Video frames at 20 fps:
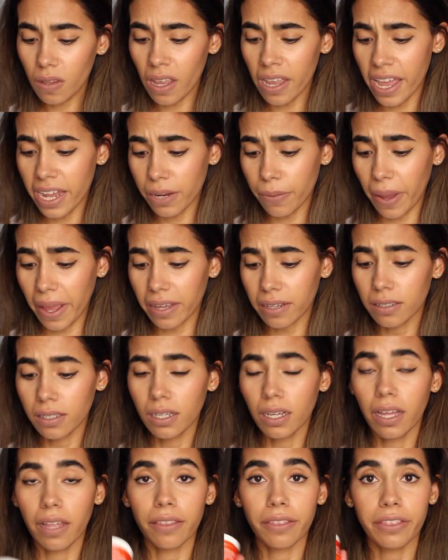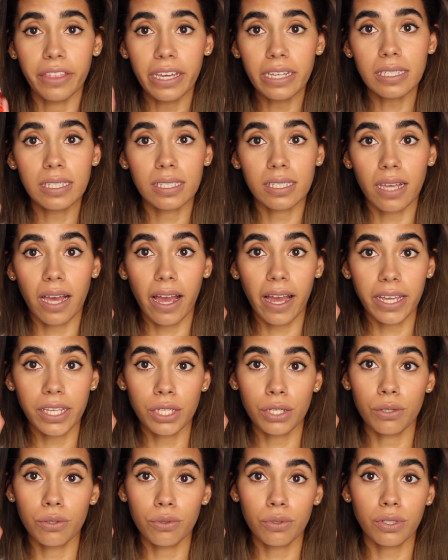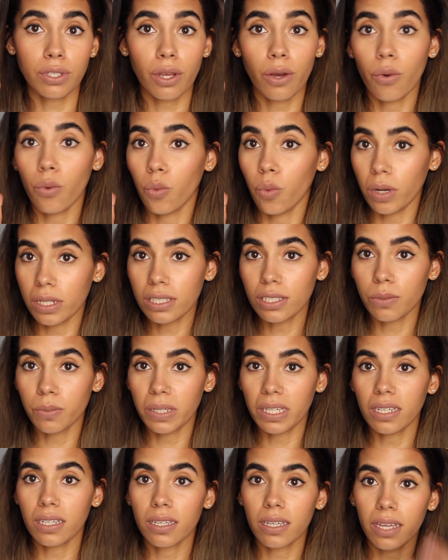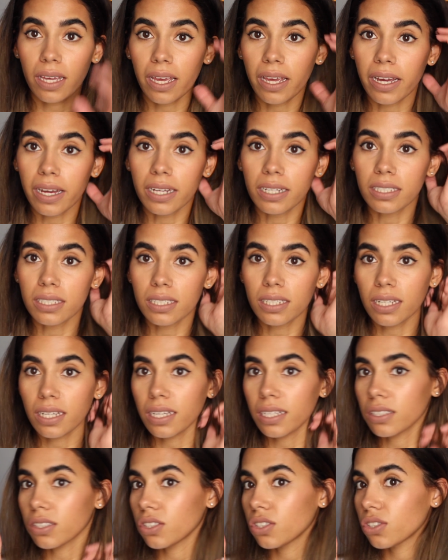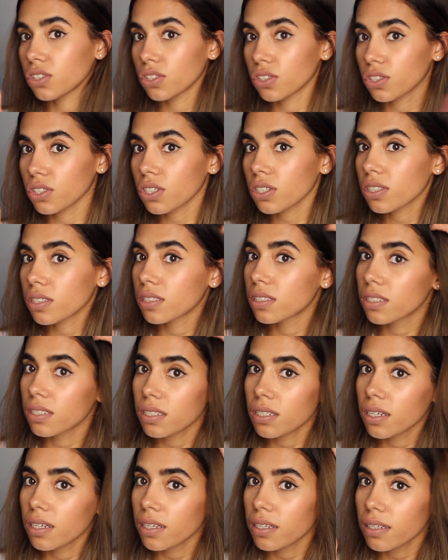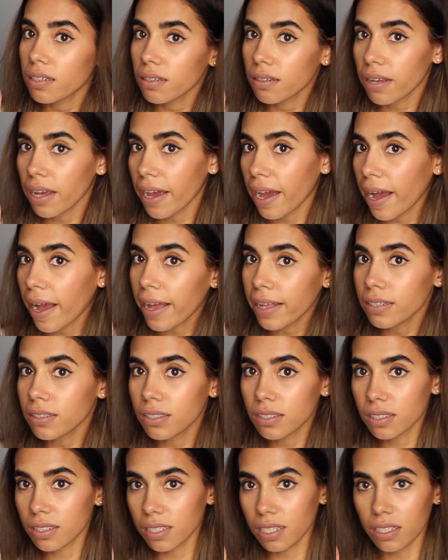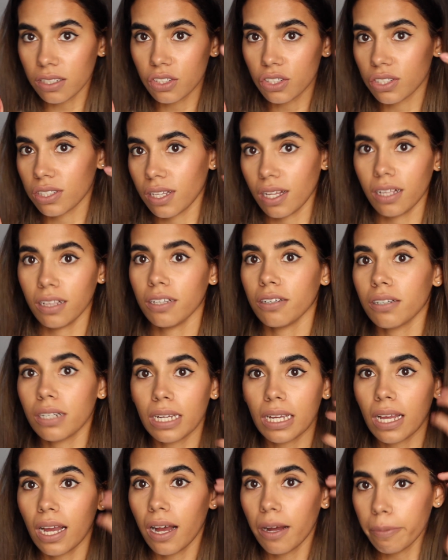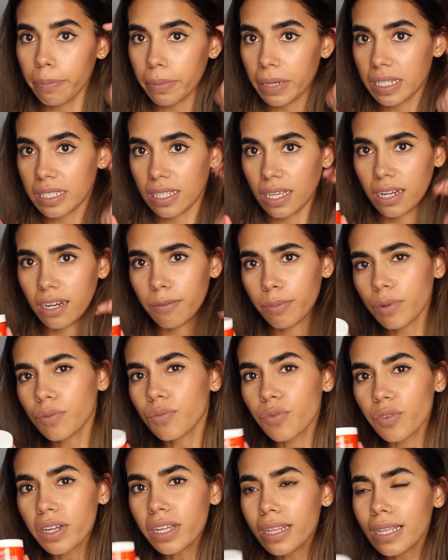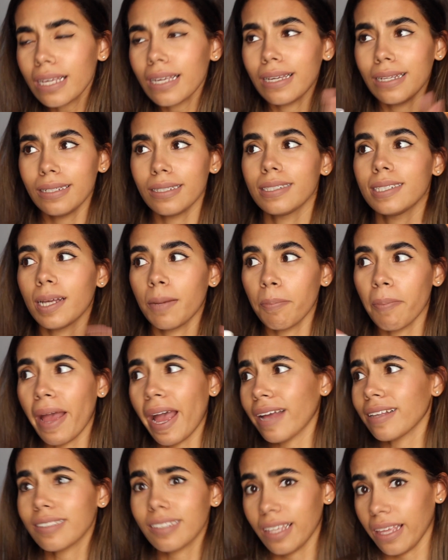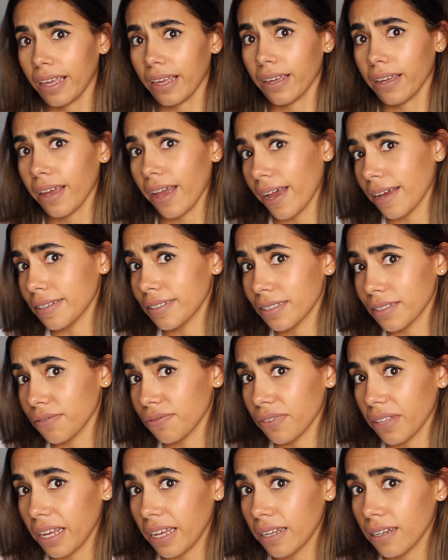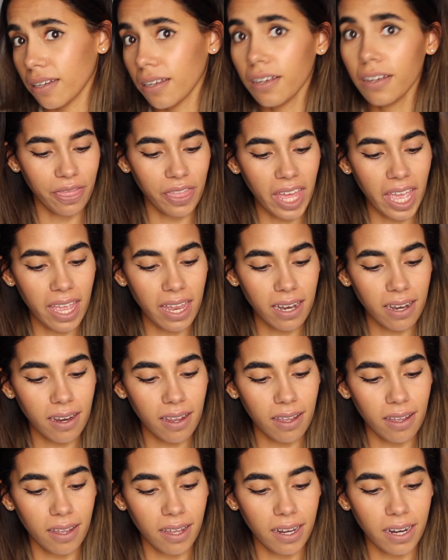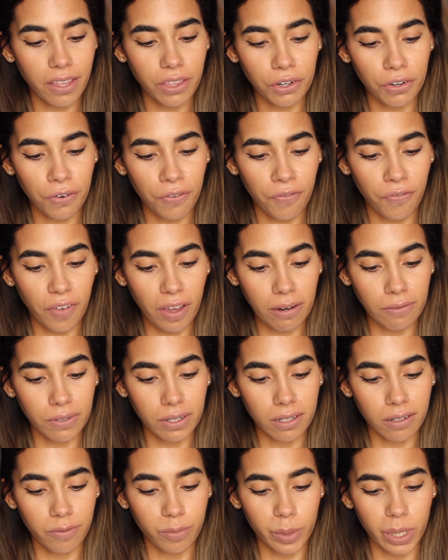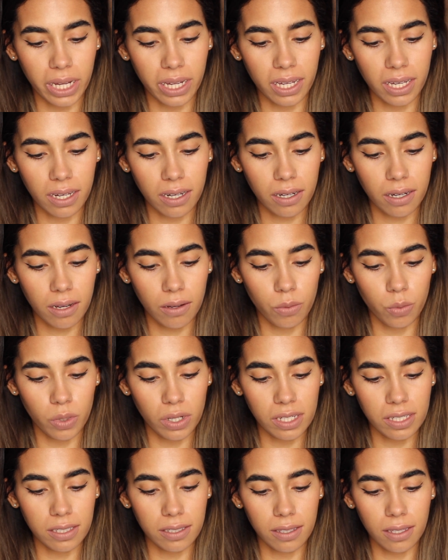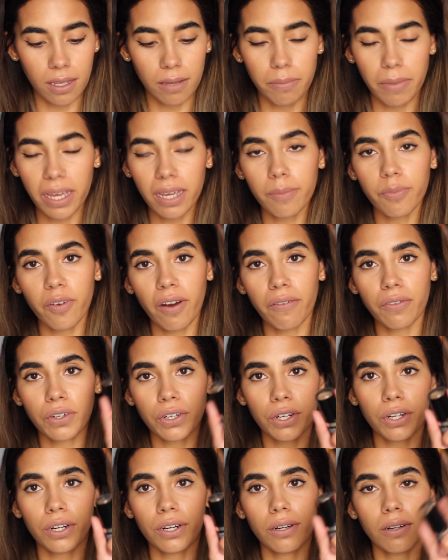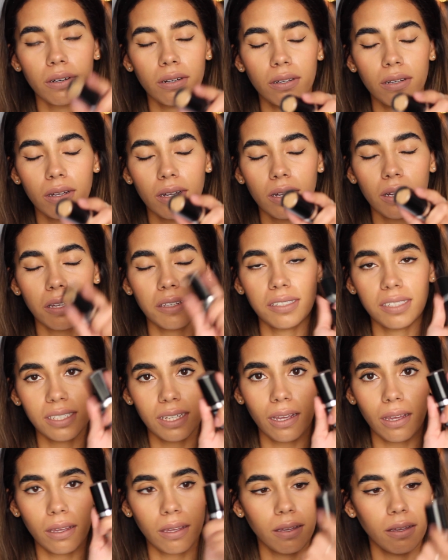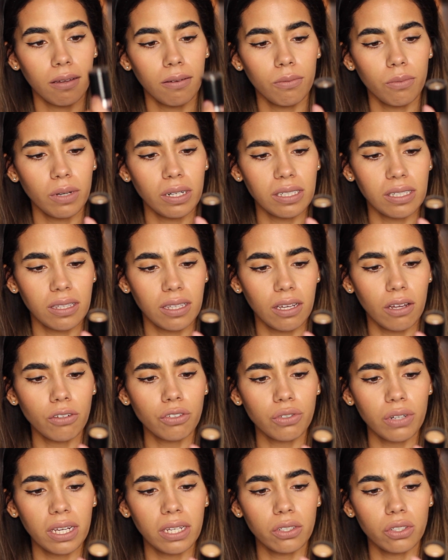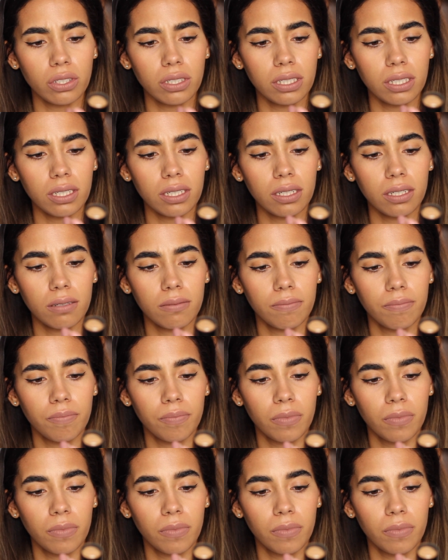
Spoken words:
anyway, this I use once a week, and it's just adds to just clearing up my skin. I've been really into masking as of late. Then another favorite of mine was the Makeup Forever stick. What is it? The Ultra HD